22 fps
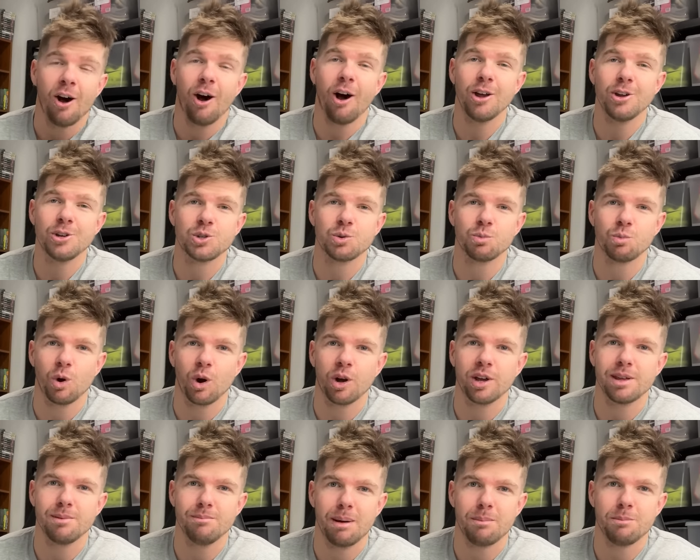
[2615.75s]
I used to
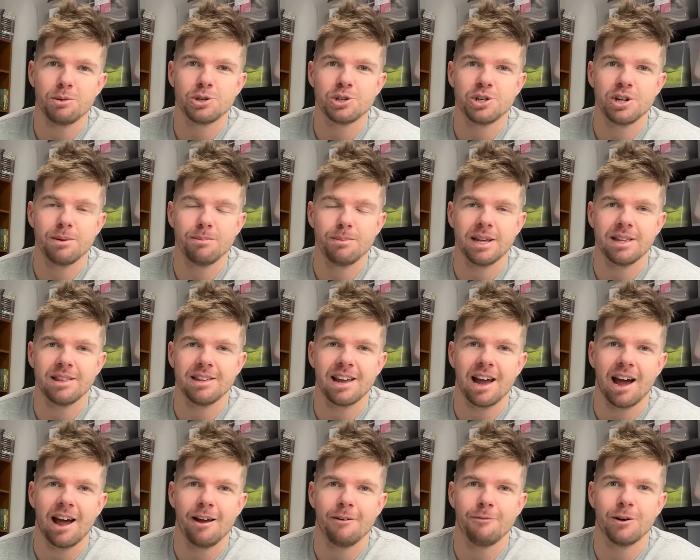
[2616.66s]
work in membership in
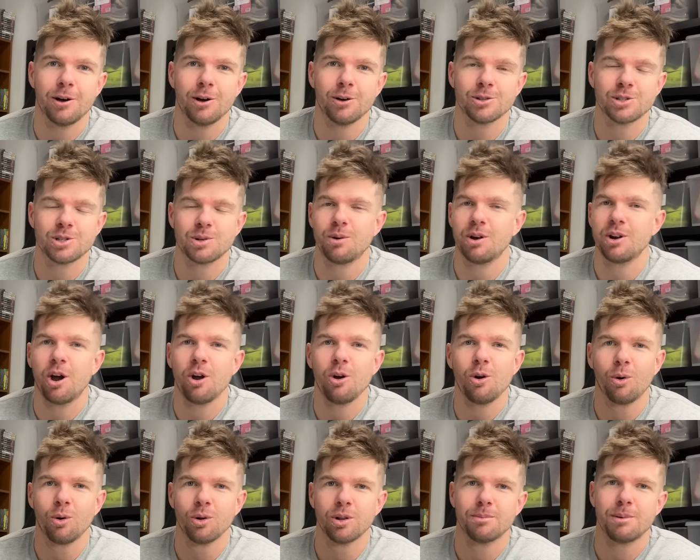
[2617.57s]
the AFL, so I
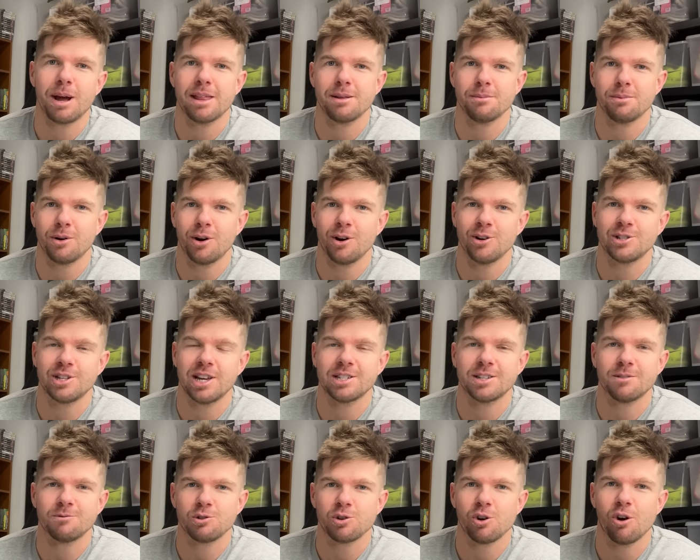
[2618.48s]
know all about the
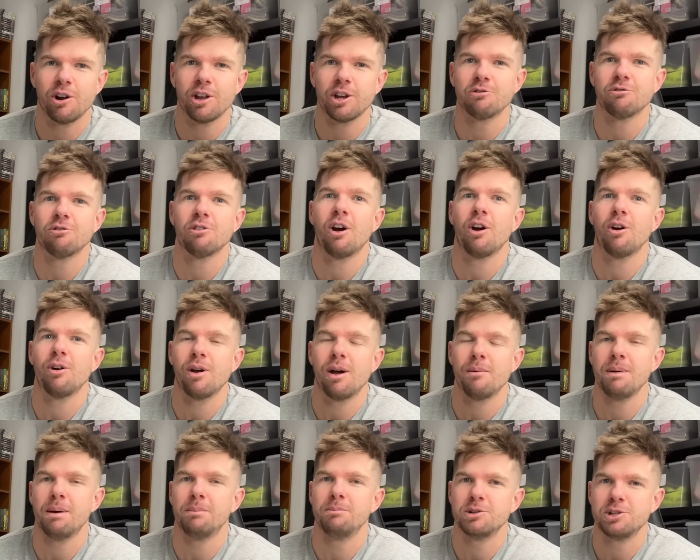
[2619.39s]
process of trying to grow
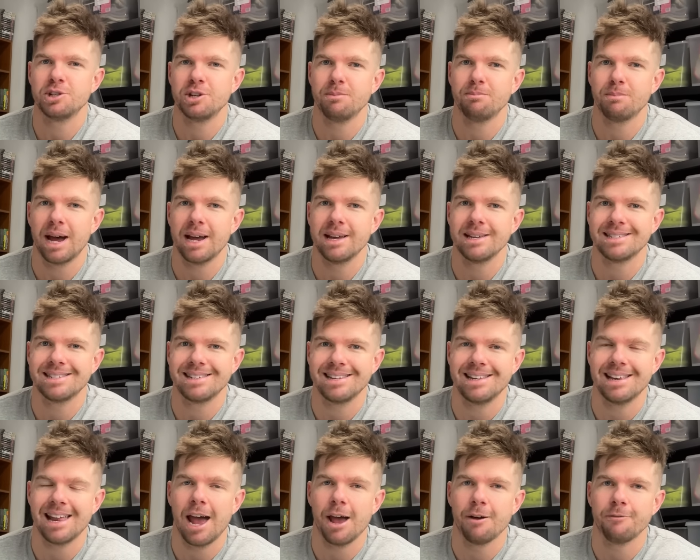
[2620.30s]
a membership base
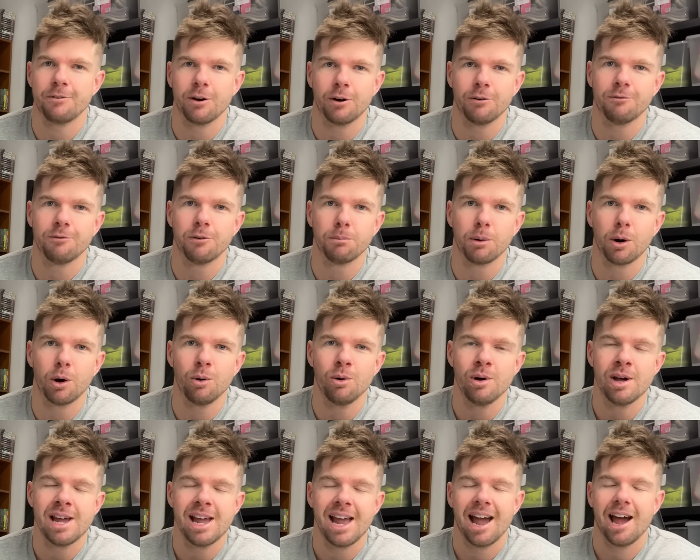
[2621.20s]
in AFL
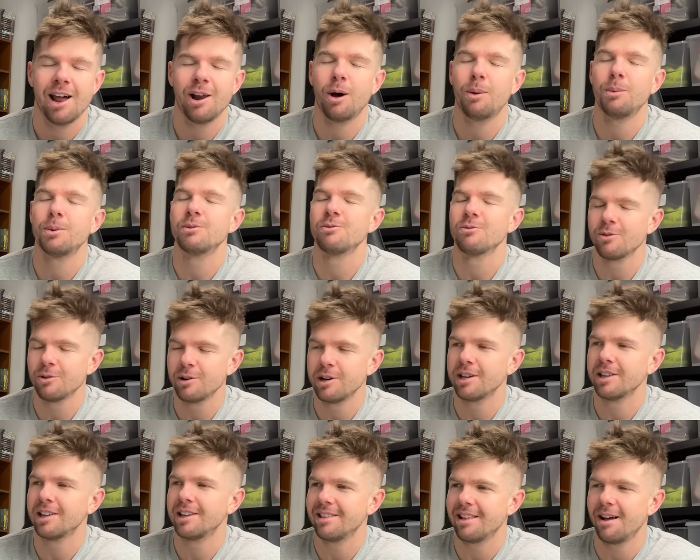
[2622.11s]
football, and I would
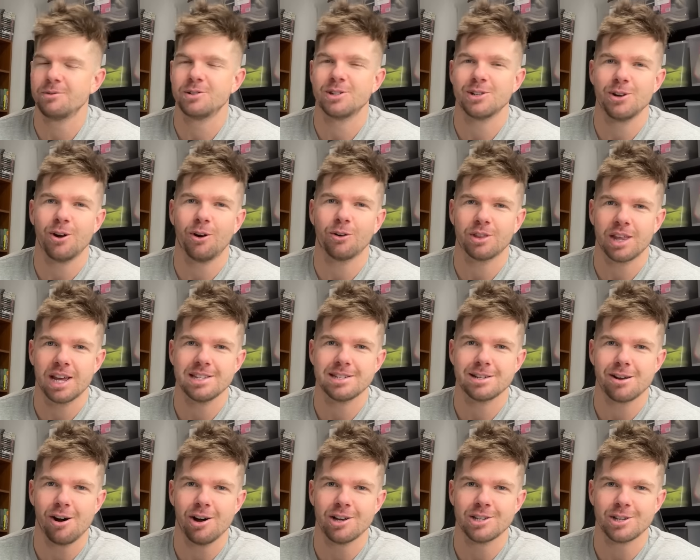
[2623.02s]
really love to knock
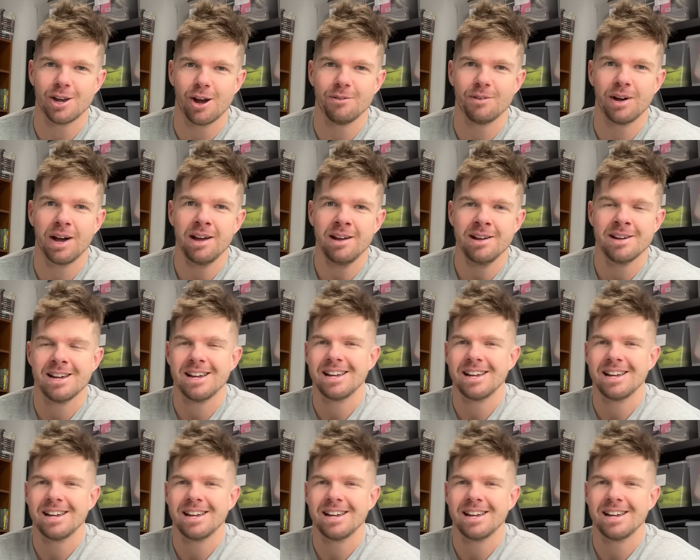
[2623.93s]
these guys over,